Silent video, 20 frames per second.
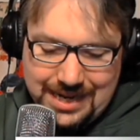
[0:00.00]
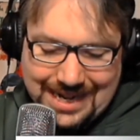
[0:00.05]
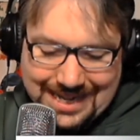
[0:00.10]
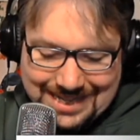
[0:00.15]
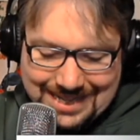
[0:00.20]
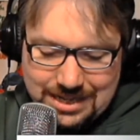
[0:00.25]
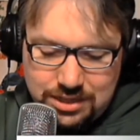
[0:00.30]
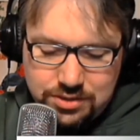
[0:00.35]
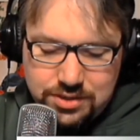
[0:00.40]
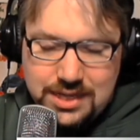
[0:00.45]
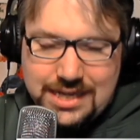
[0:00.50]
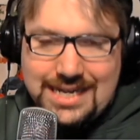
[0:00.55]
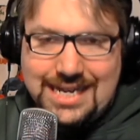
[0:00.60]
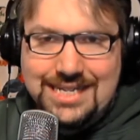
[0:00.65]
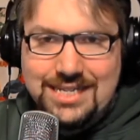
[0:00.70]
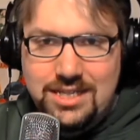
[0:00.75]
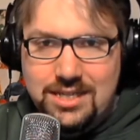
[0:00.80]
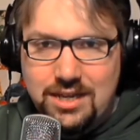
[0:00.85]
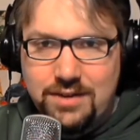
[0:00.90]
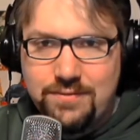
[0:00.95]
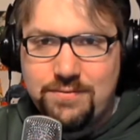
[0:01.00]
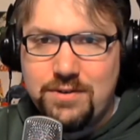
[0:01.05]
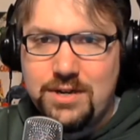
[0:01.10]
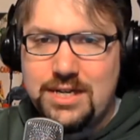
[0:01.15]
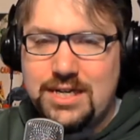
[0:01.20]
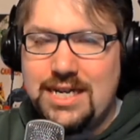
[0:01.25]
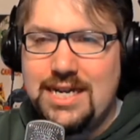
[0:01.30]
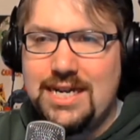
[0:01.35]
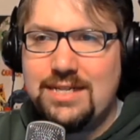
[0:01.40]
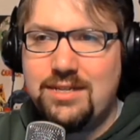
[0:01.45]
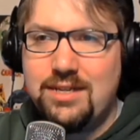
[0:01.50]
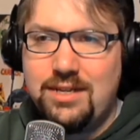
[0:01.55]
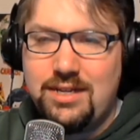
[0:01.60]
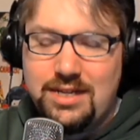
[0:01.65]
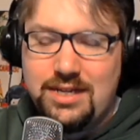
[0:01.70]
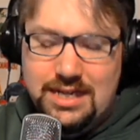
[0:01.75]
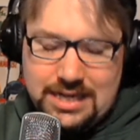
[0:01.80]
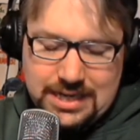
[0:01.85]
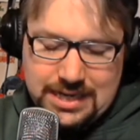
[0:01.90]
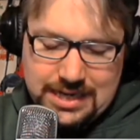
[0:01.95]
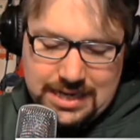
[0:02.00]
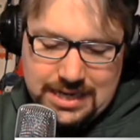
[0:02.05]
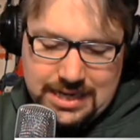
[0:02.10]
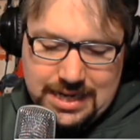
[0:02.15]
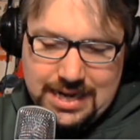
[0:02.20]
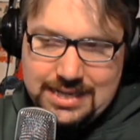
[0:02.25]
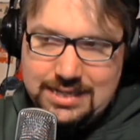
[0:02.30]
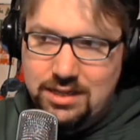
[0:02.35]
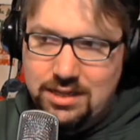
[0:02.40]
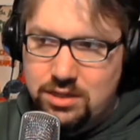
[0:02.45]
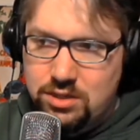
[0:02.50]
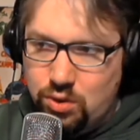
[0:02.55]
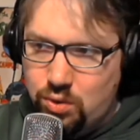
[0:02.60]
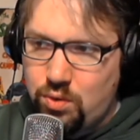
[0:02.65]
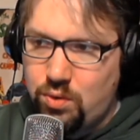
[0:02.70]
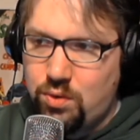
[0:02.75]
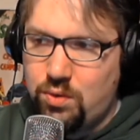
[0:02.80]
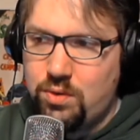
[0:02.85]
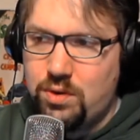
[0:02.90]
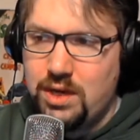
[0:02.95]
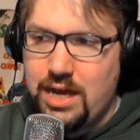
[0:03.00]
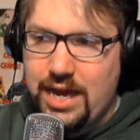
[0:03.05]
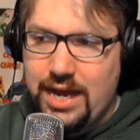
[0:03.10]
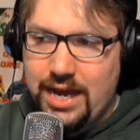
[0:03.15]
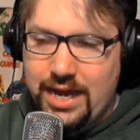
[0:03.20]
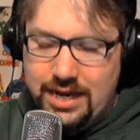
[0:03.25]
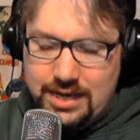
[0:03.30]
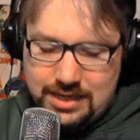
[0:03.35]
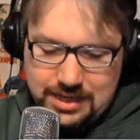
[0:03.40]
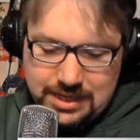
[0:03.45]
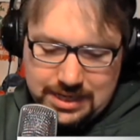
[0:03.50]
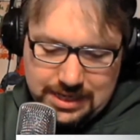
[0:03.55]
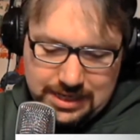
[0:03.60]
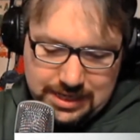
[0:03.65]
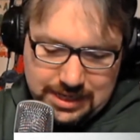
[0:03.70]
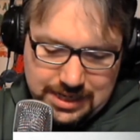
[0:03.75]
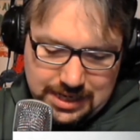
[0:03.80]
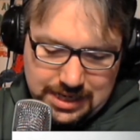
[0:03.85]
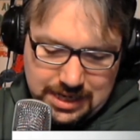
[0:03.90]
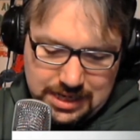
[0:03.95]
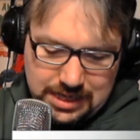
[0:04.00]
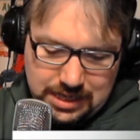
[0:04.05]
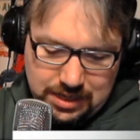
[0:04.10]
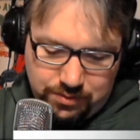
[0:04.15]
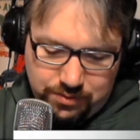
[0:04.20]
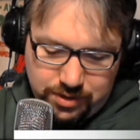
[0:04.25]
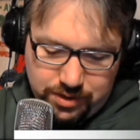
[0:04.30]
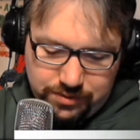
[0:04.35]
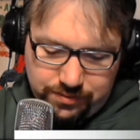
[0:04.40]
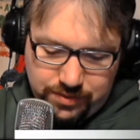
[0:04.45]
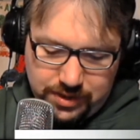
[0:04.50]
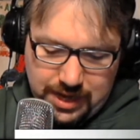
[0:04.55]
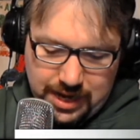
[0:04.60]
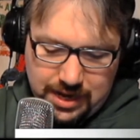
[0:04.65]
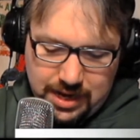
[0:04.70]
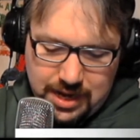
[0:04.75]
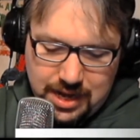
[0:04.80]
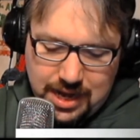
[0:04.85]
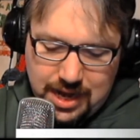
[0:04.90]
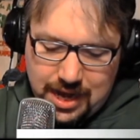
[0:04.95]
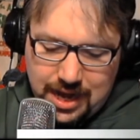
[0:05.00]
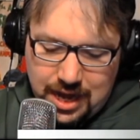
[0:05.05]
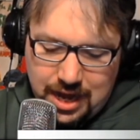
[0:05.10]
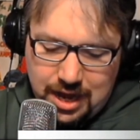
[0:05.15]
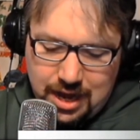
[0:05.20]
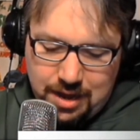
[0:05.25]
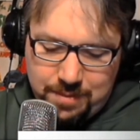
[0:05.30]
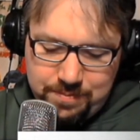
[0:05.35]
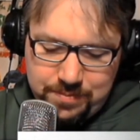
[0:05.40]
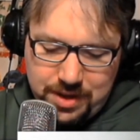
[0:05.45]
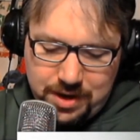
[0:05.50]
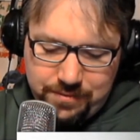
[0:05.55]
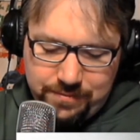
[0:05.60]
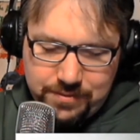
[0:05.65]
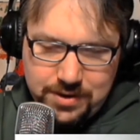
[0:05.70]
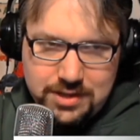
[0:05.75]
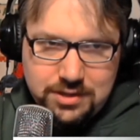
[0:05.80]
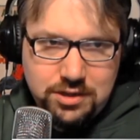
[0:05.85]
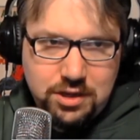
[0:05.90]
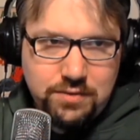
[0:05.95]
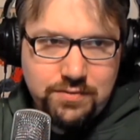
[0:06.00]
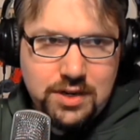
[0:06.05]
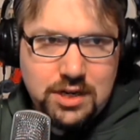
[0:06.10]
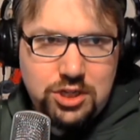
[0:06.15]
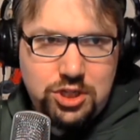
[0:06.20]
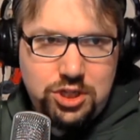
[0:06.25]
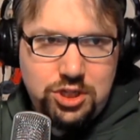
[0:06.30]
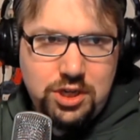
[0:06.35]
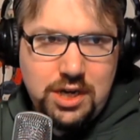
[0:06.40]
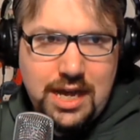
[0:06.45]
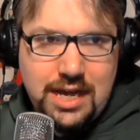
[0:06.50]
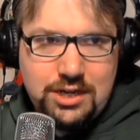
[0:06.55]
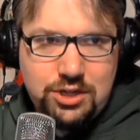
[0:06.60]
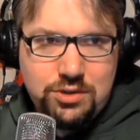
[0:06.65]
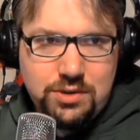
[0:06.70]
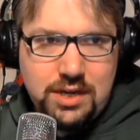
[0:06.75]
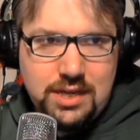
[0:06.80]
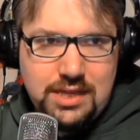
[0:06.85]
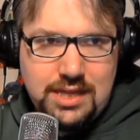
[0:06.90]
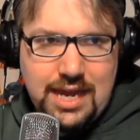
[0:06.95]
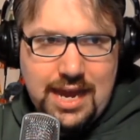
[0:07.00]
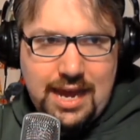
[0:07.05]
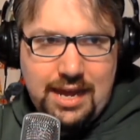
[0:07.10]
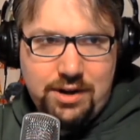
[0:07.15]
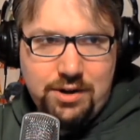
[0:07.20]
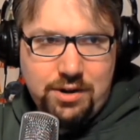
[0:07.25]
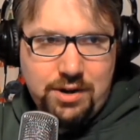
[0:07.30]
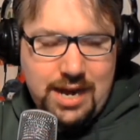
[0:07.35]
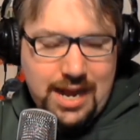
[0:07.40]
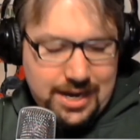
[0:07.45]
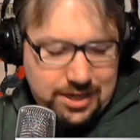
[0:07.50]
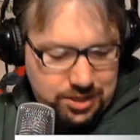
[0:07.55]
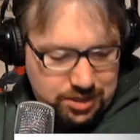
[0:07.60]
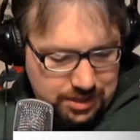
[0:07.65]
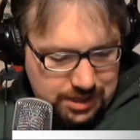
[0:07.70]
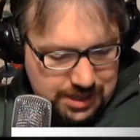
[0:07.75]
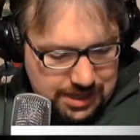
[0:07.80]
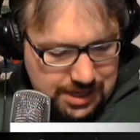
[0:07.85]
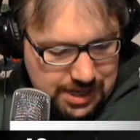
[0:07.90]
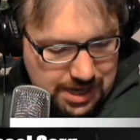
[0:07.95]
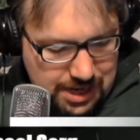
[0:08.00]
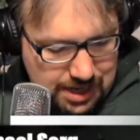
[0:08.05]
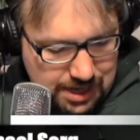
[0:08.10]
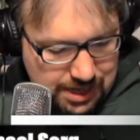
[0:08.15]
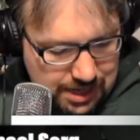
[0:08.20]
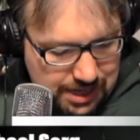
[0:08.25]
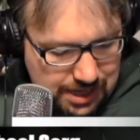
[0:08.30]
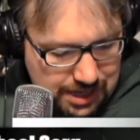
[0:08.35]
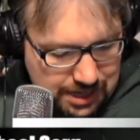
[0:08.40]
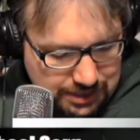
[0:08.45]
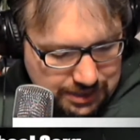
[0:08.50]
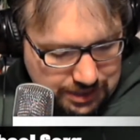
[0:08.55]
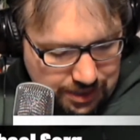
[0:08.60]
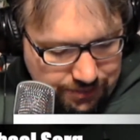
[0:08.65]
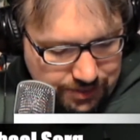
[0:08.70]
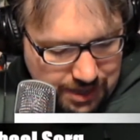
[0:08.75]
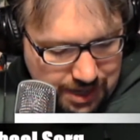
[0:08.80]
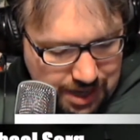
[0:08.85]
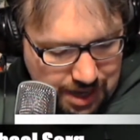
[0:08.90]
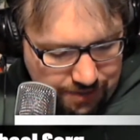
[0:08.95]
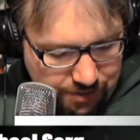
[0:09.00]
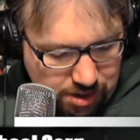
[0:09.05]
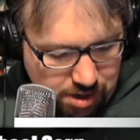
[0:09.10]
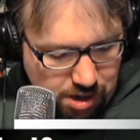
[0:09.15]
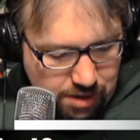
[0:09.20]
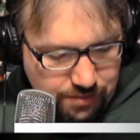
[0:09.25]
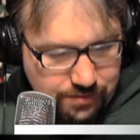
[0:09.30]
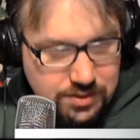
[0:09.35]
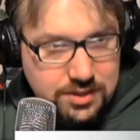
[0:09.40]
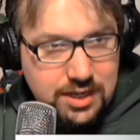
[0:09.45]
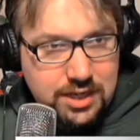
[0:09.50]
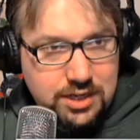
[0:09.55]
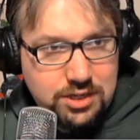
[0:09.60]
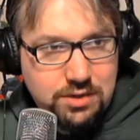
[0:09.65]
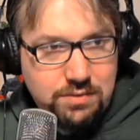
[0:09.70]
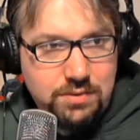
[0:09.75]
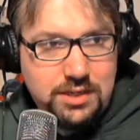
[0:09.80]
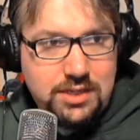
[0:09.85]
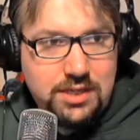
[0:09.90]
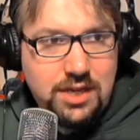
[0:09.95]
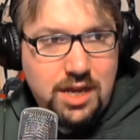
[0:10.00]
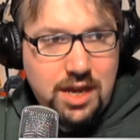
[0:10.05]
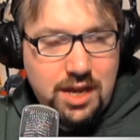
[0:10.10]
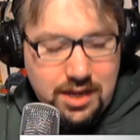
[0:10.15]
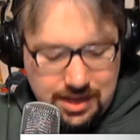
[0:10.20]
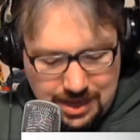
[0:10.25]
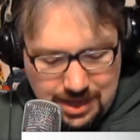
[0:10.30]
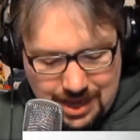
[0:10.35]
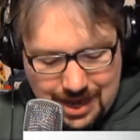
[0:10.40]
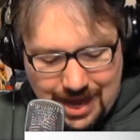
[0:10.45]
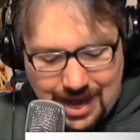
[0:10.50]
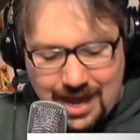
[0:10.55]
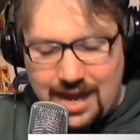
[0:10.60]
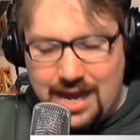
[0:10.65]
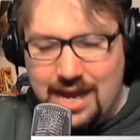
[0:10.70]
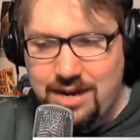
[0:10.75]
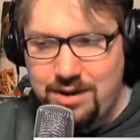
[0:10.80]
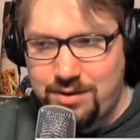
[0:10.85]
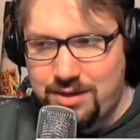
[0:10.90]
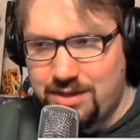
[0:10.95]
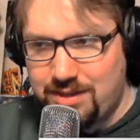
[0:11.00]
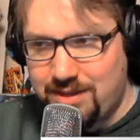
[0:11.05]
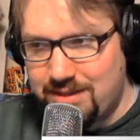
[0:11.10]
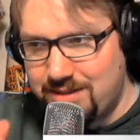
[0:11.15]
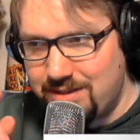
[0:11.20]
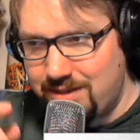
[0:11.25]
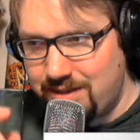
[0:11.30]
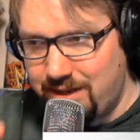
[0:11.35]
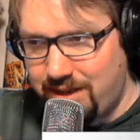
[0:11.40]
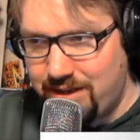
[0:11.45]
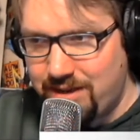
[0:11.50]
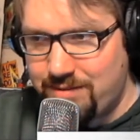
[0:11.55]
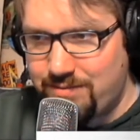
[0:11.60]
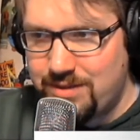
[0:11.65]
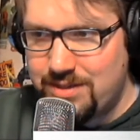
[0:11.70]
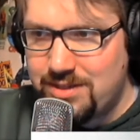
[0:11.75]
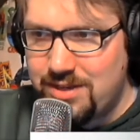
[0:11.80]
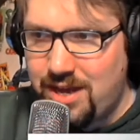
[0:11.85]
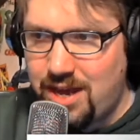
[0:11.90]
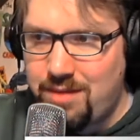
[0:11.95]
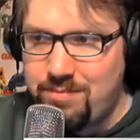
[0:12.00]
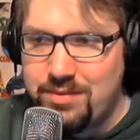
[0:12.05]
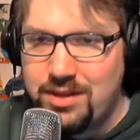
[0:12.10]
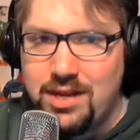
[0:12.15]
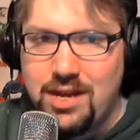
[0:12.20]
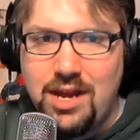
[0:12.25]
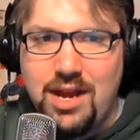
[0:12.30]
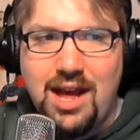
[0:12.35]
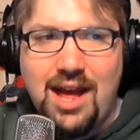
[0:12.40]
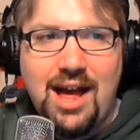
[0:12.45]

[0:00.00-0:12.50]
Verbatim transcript: It's interesting. It's different. It's a tool. And I think it works for that. Our friends over at Should I Drink That are actually, I'd love to have a conversation with Doug. Hi, I know you listen, Doug. What's up?